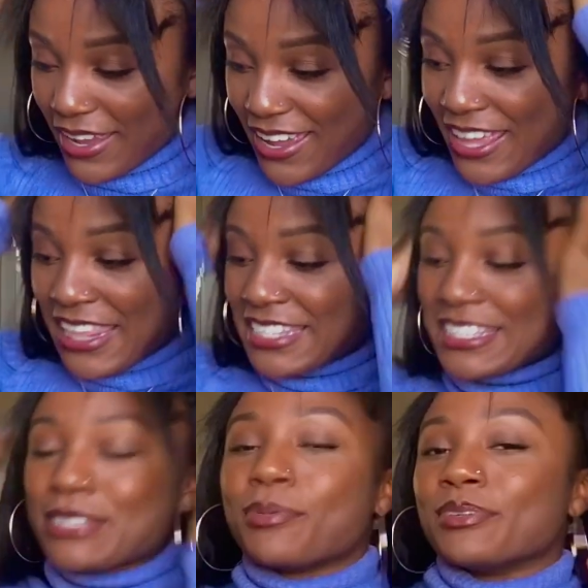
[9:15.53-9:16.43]
this is
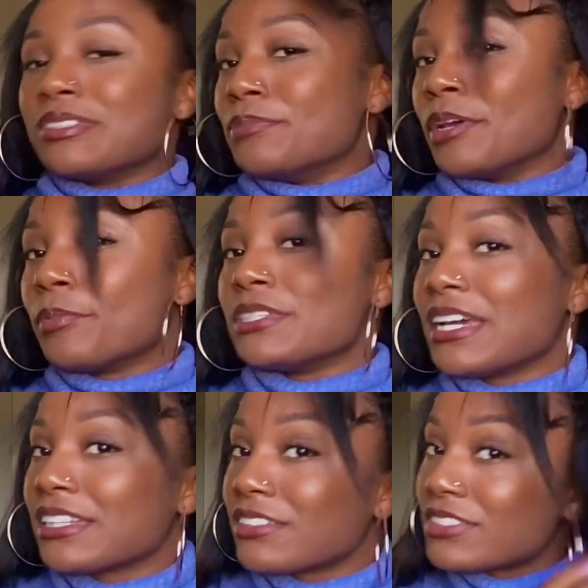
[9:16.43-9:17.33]
supposed to be a
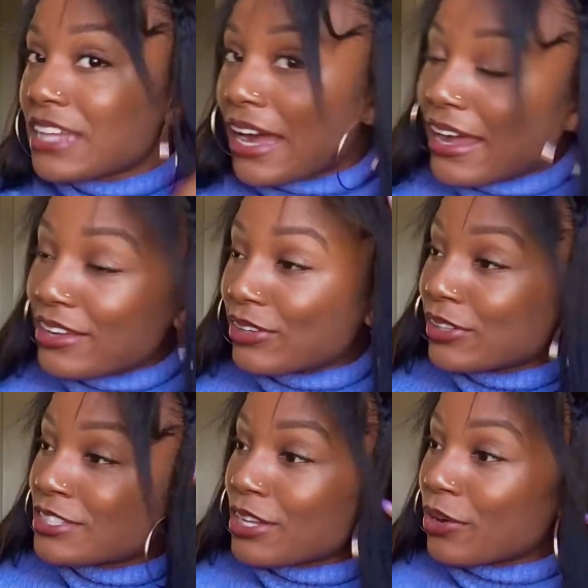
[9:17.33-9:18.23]
protective style,
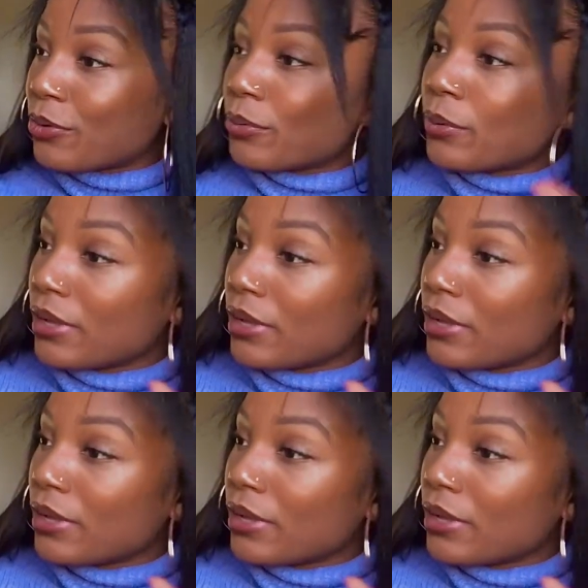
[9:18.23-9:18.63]
so